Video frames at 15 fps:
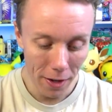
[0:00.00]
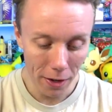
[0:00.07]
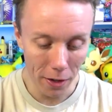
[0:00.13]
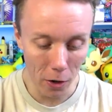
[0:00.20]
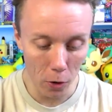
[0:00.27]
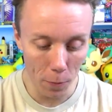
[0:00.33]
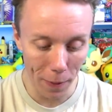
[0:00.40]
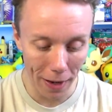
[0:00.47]

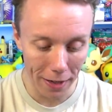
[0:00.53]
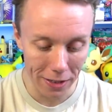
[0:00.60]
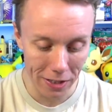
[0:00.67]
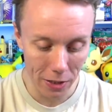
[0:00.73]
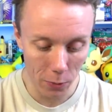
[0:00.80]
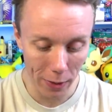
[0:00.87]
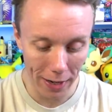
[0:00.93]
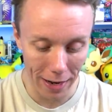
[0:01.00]

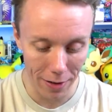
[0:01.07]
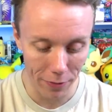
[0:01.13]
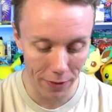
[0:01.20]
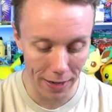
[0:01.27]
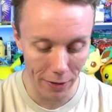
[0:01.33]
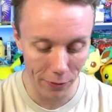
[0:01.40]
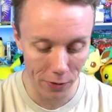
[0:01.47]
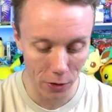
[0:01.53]
Golbat, we have
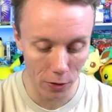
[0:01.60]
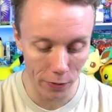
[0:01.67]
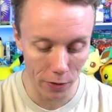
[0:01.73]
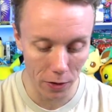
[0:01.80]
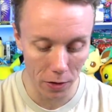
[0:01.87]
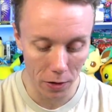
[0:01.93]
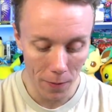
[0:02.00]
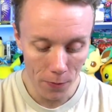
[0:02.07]

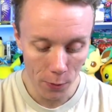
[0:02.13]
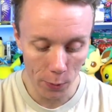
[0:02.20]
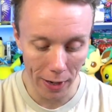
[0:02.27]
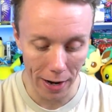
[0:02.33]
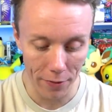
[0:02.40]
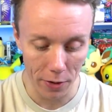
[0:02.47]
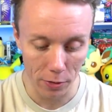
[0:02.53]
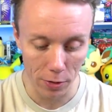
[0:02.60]
Leftovers, we
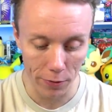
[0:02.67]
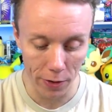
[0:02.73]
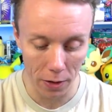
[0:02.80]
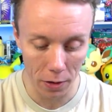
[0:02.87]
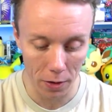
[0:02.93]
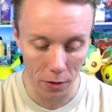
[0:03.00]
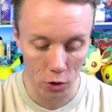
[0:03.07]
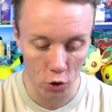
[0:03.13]
have a
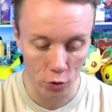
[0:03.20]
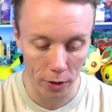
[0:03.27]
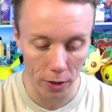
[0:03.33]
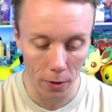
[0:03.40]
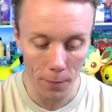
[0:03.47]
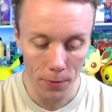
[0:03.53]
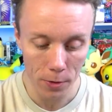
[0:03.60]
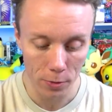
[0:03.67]
Reverse
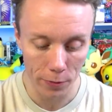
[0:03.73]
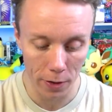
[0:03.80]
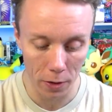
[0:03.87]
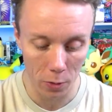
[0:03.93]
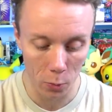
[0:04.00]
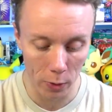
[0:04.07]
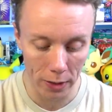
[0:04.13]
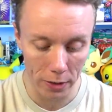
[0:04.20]
Dugtrio,
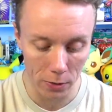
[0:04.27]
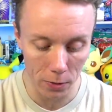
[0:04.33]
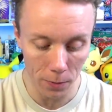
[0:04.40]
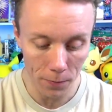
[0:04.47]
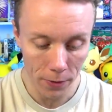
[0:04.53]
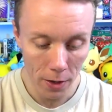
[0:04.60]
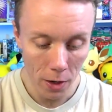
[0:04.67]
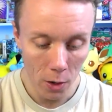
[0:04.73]
Reverse Weedle,
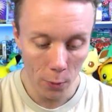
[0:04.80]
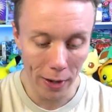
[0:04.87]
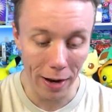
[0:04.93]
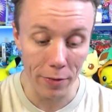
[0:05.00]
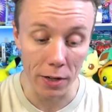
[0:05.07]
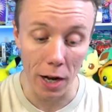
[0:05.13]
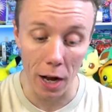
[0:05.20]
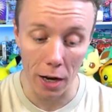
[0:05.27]
we
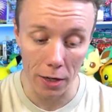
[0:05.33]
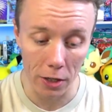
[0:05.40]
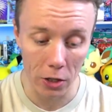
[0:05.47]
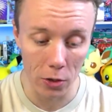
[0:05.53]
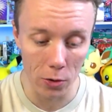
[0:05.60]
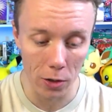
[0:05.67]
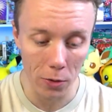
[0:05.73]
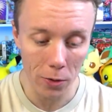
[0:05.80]
have an
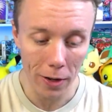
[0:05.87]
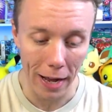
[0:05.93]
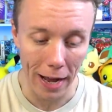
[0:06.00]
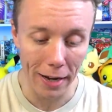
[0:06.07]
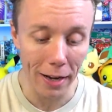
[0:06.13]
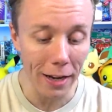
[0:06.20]
Articuno, and a